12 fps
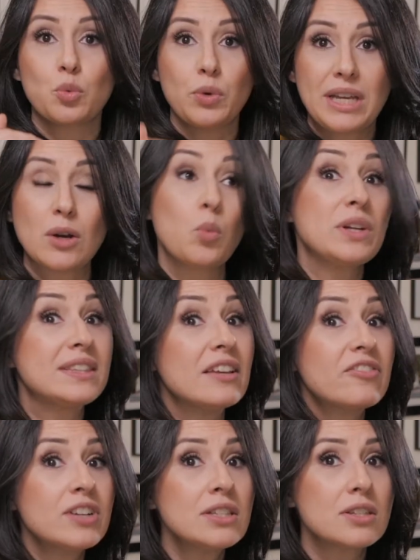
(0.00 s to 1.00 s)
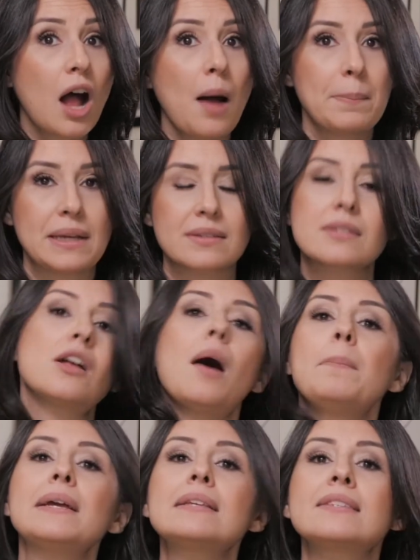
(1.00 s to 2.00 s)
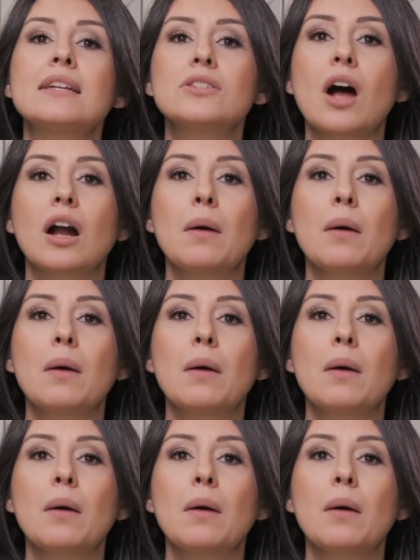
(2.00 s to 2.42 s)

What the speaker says: week with different topics, topics that talk